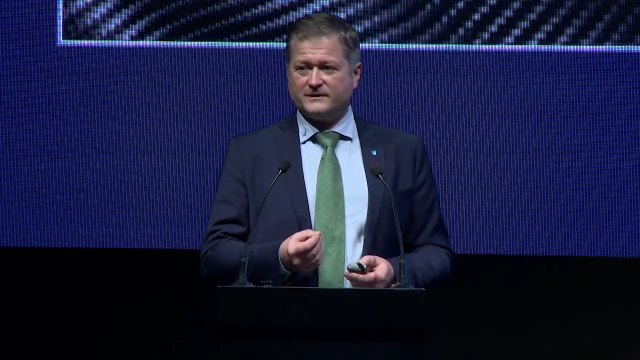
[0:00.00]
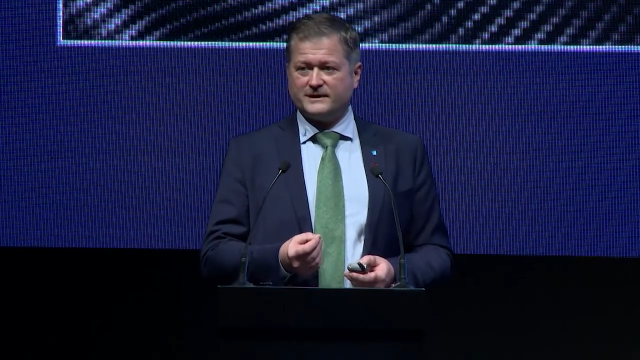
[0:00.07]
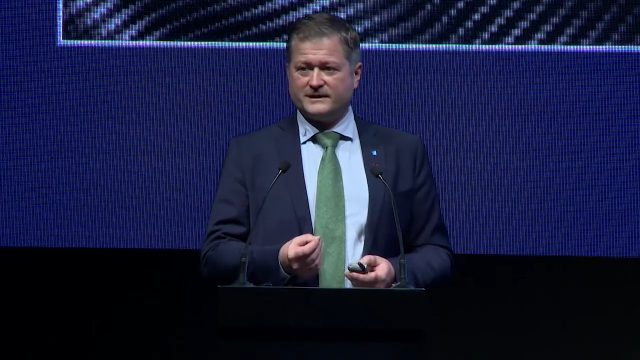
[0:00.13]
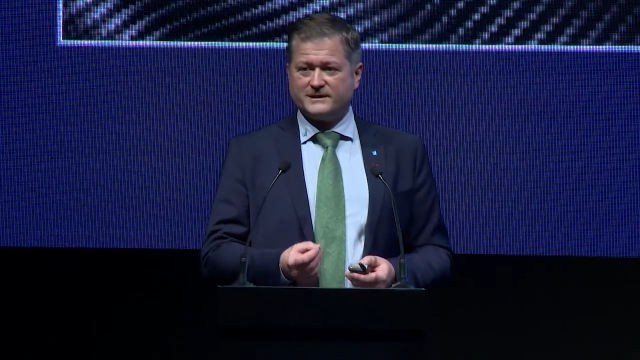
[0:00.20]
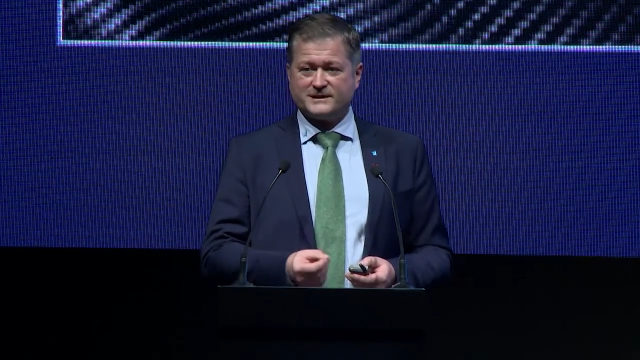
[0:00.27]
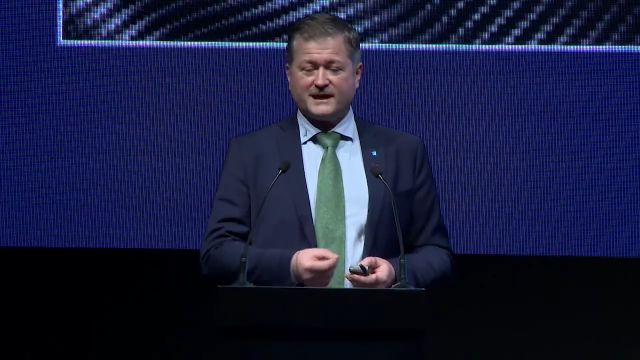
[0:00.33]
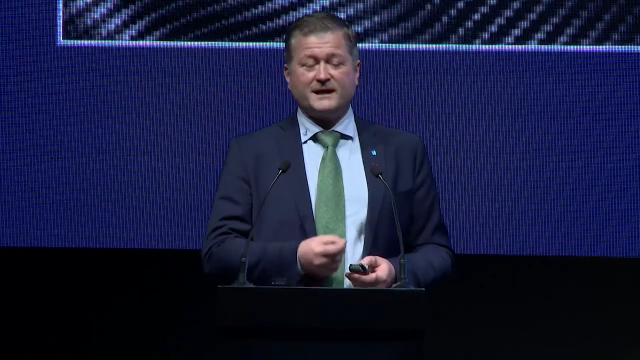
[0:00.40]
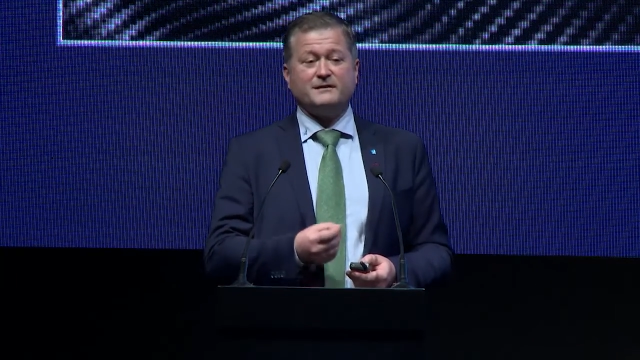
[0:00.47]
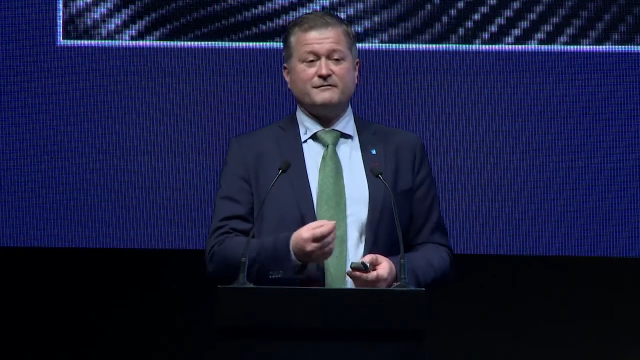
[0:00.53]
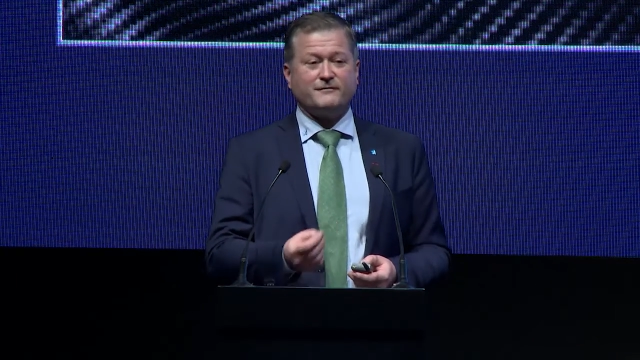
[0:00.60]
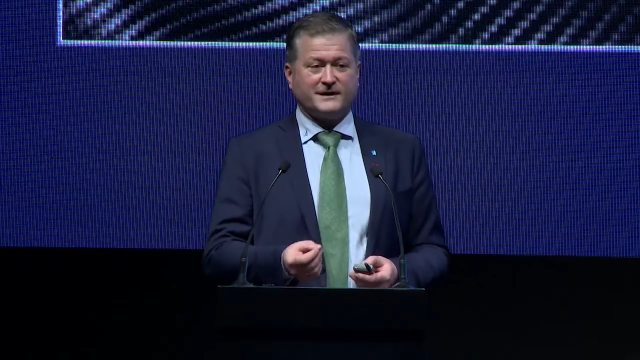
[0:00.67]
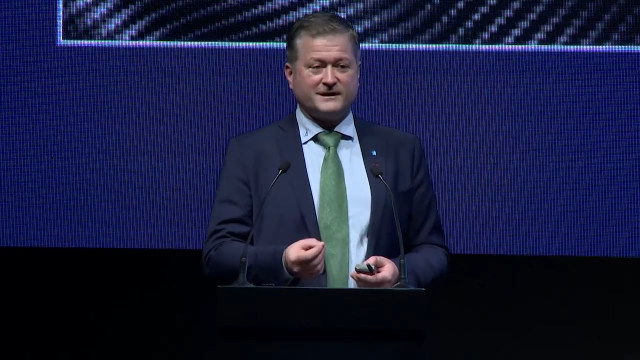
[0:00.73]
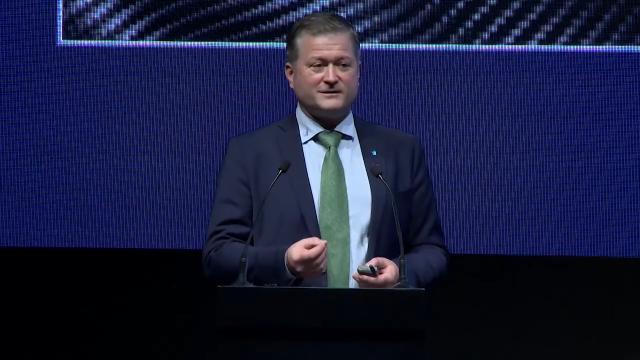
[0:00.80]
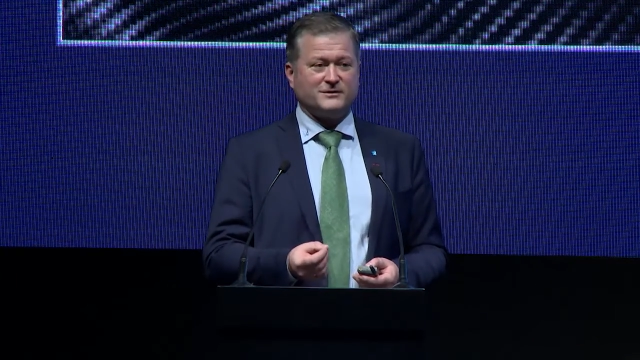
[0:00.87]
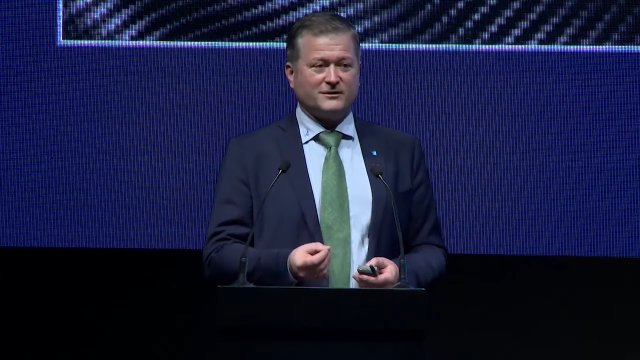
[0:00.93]
side
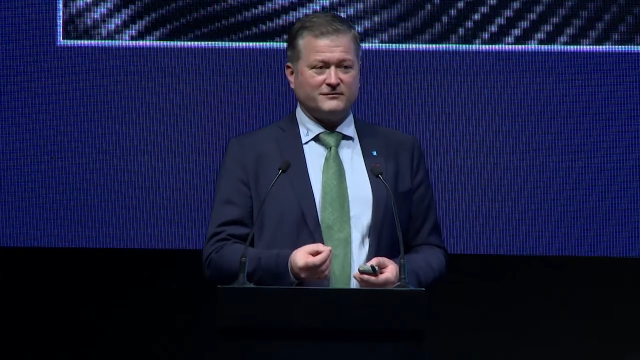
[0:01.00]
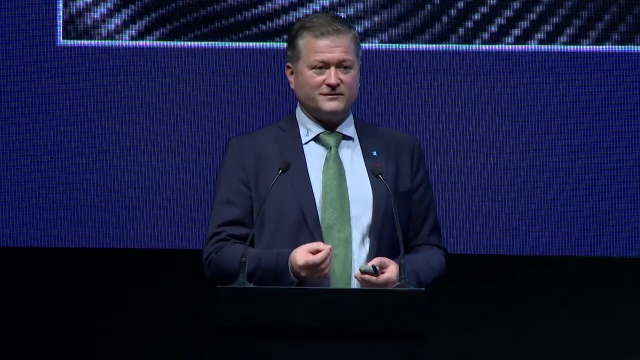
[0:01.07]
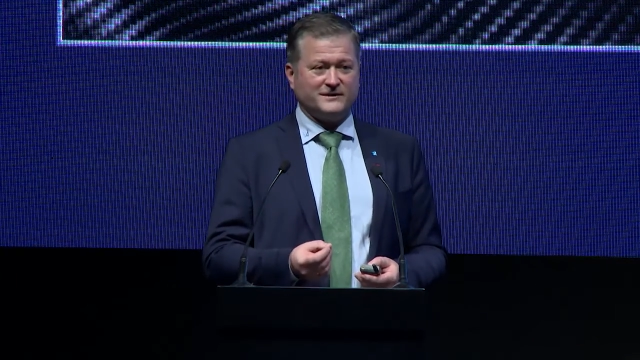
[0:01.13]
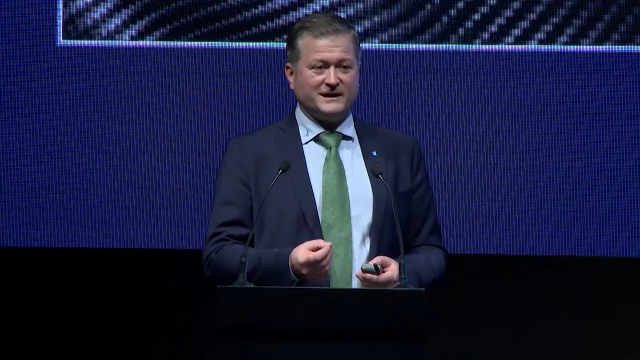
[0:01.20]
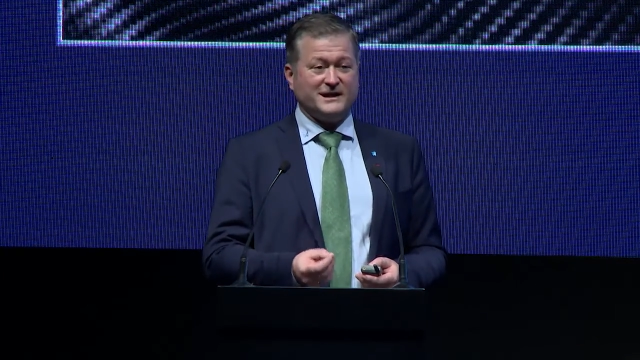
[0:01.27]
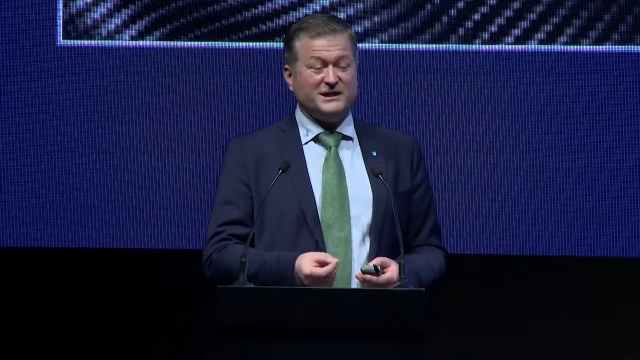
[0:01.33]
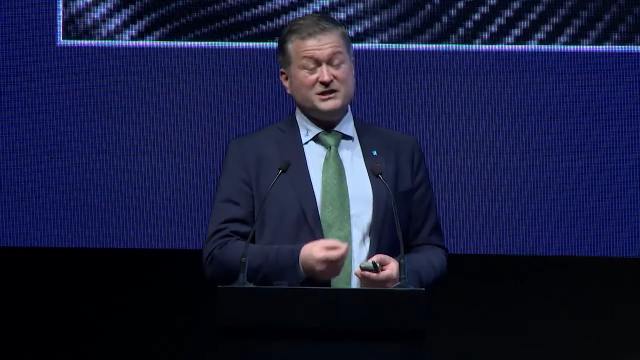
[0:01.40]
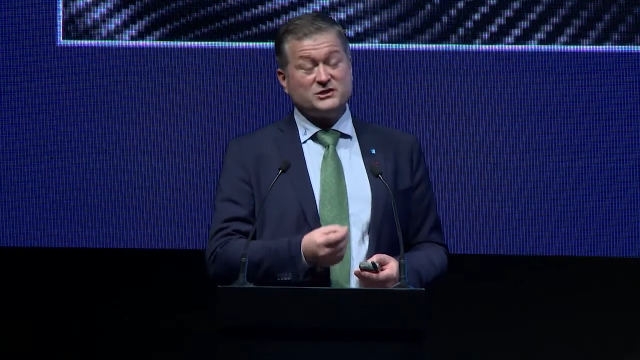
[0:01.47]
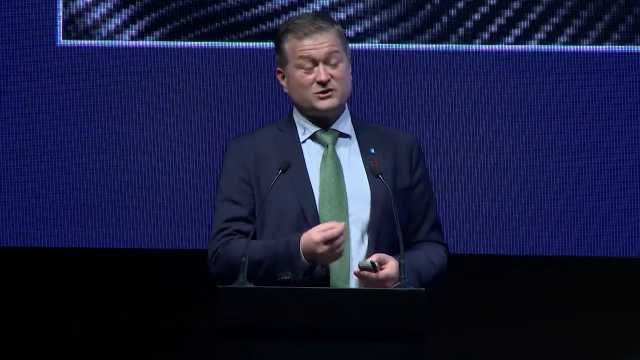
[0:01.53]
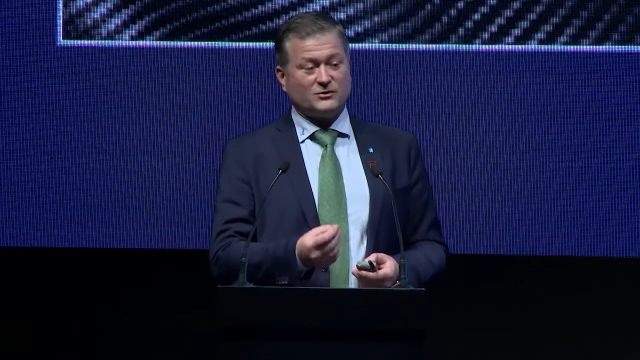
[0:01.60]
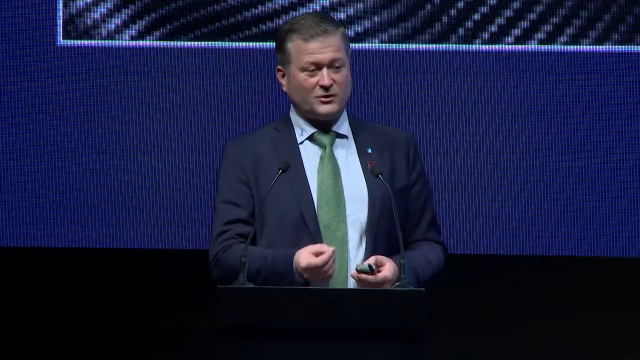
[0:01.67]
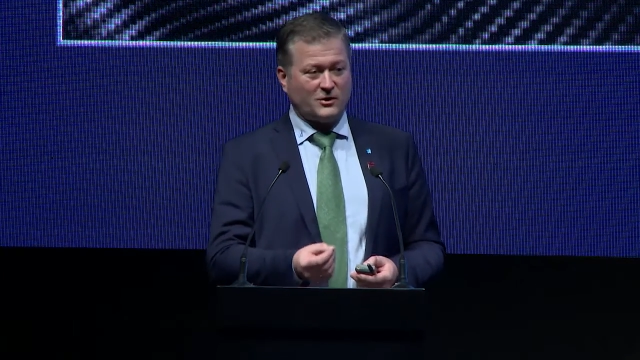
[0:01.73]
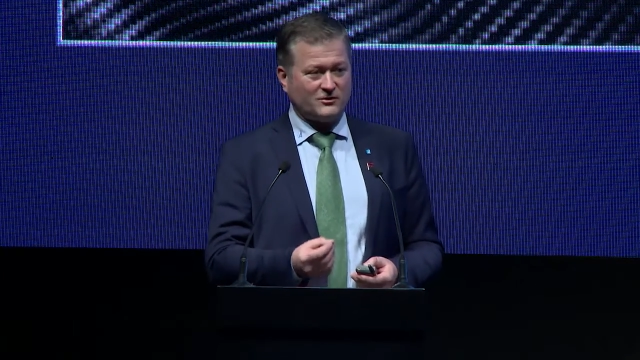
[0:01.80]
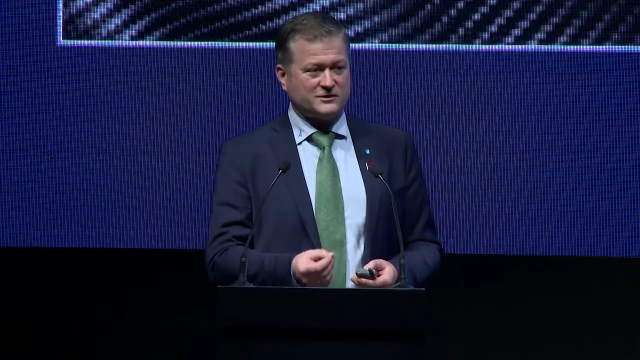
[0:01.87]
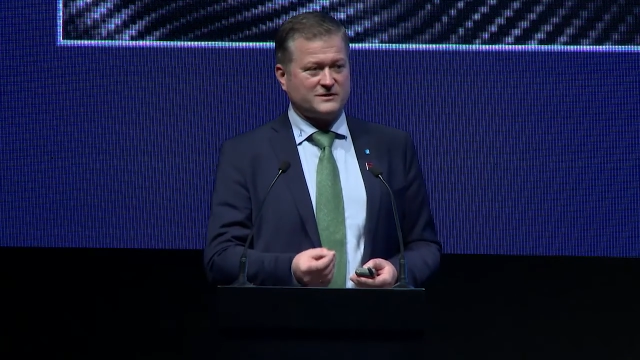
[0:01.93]
effect of the initial
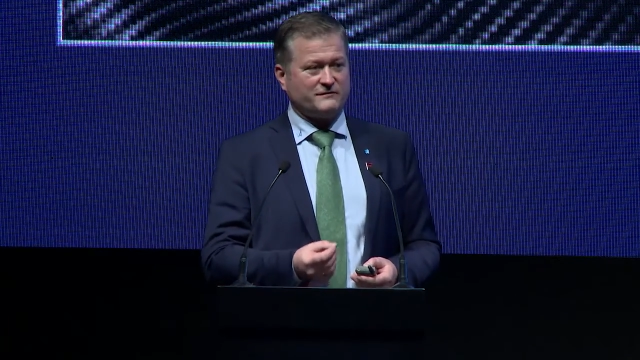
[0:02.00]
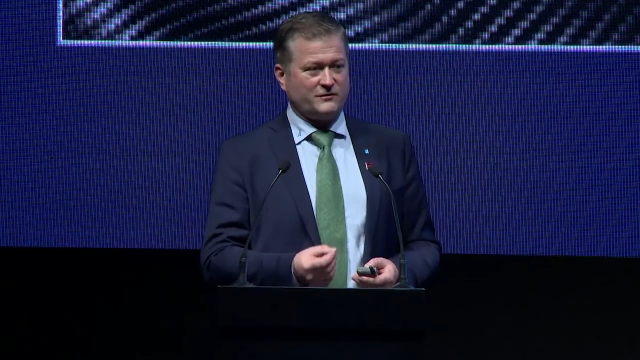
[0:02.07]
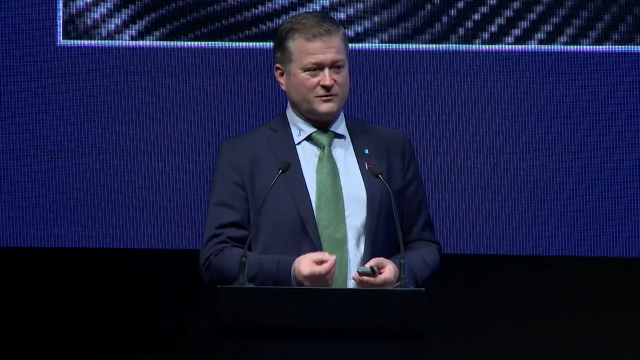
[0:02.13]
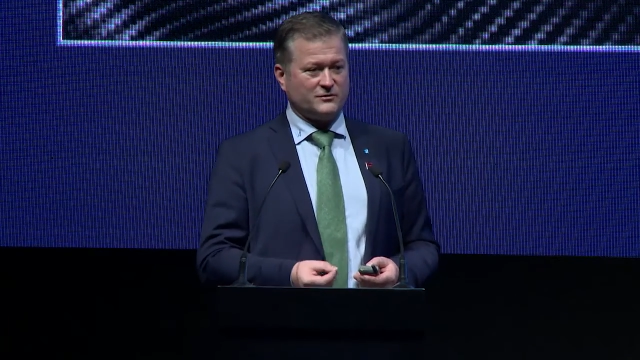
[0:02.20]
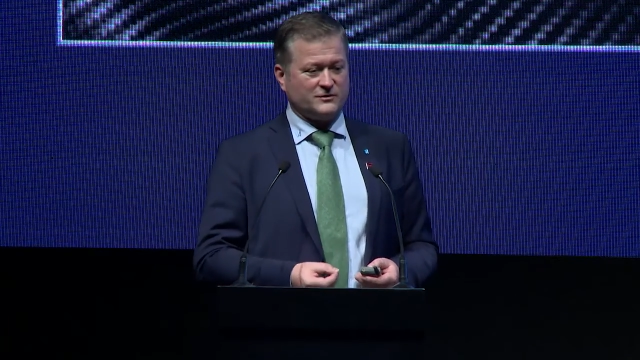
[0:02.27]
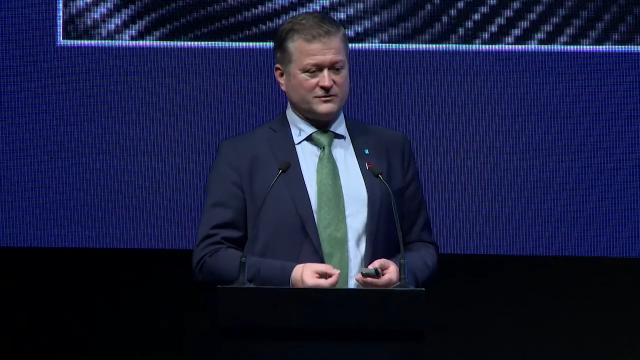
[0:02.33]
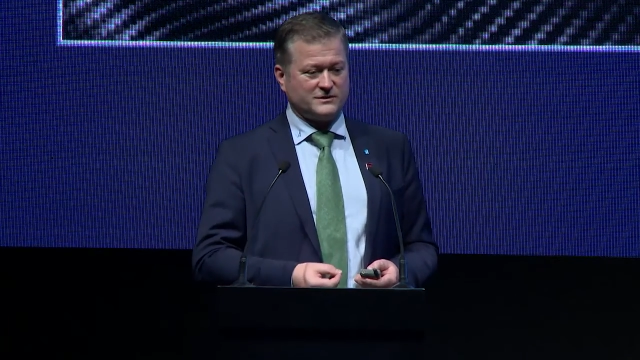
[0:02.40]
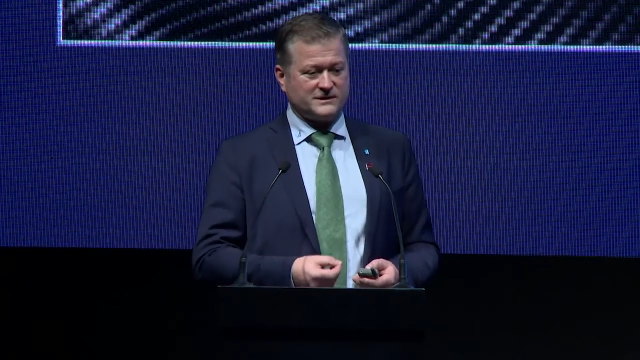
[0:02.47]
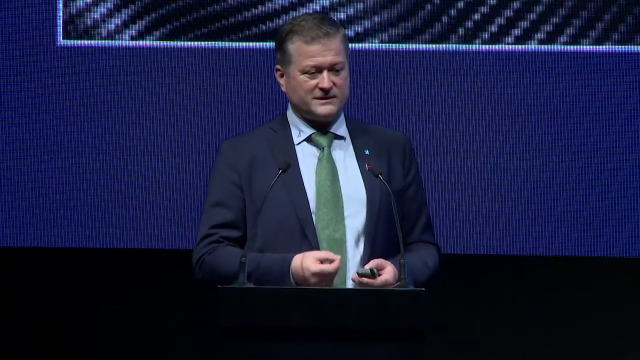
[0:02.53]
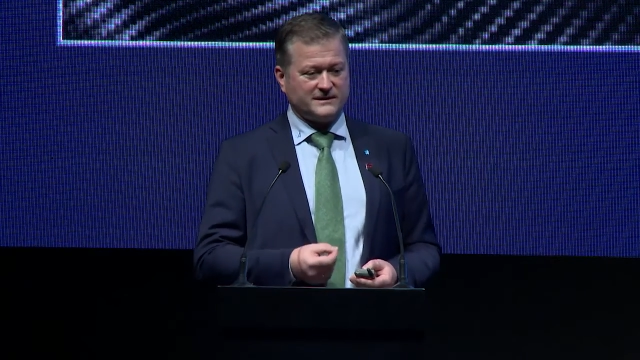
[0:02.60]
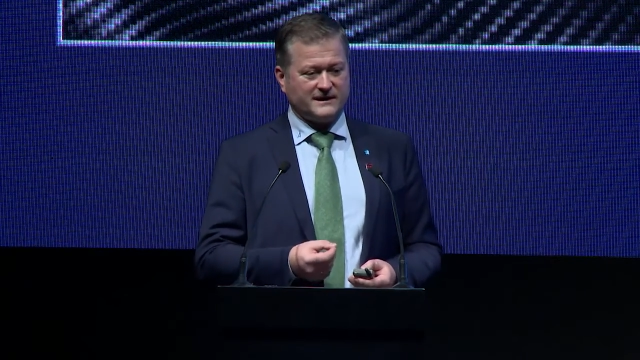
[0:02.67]
cost focus